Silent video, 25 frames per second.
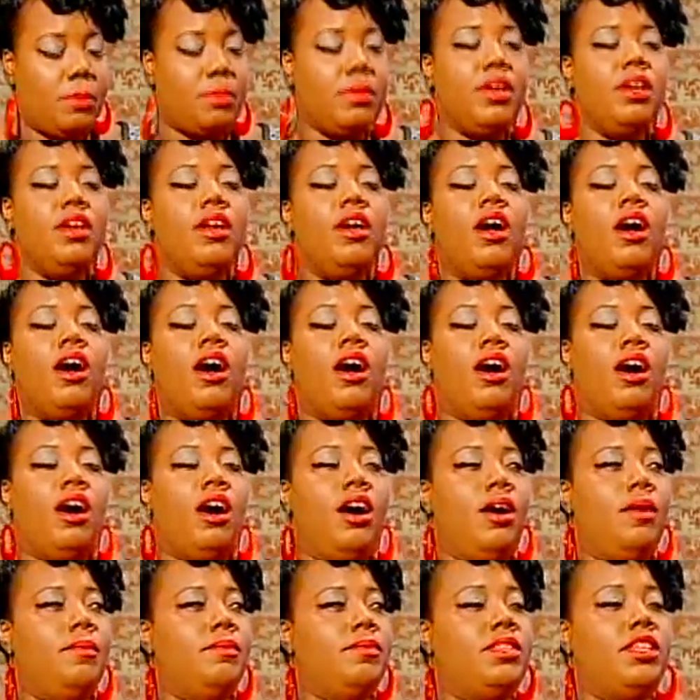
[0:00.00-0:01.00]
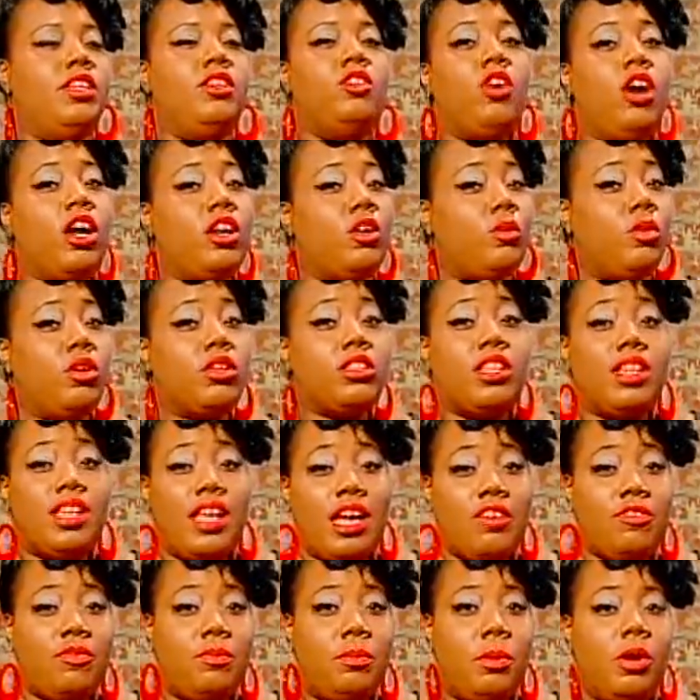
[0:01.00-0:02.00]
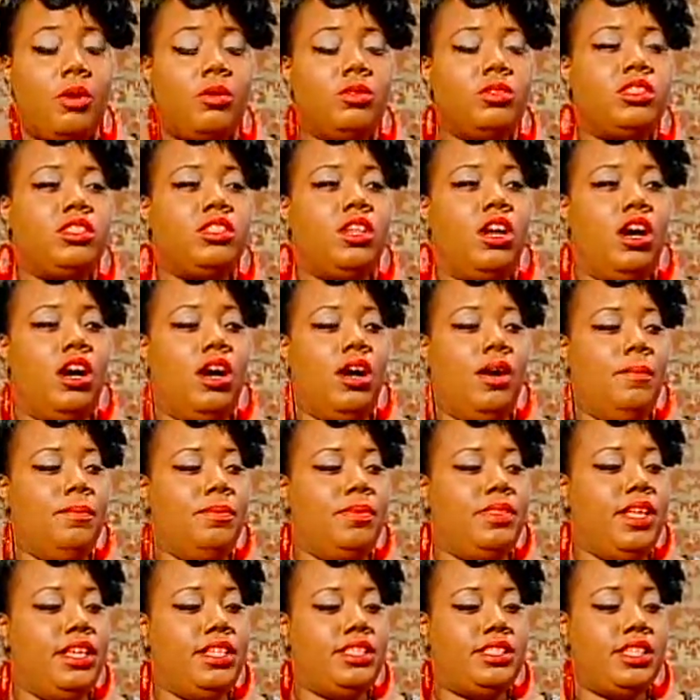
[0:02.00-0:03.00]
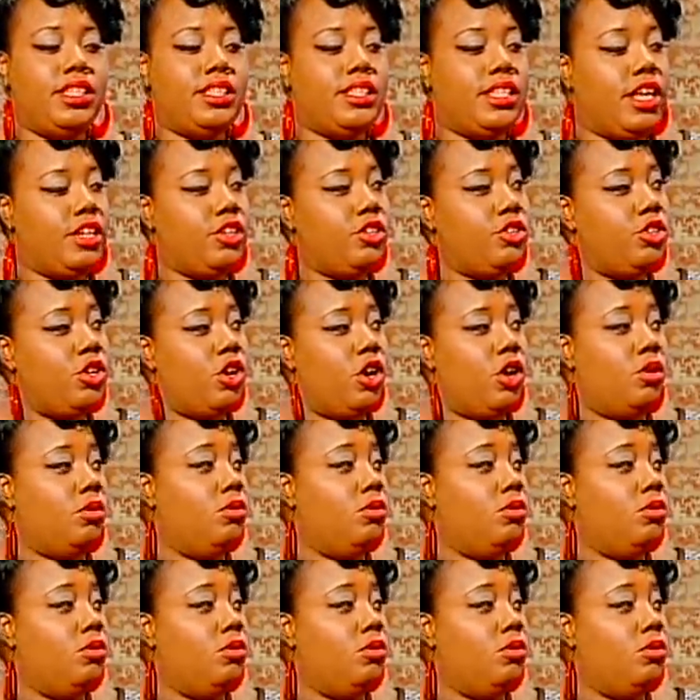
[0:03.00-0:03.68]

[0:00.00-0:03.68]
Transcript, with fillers: Didn't know how to work the lifeboats. They said that, you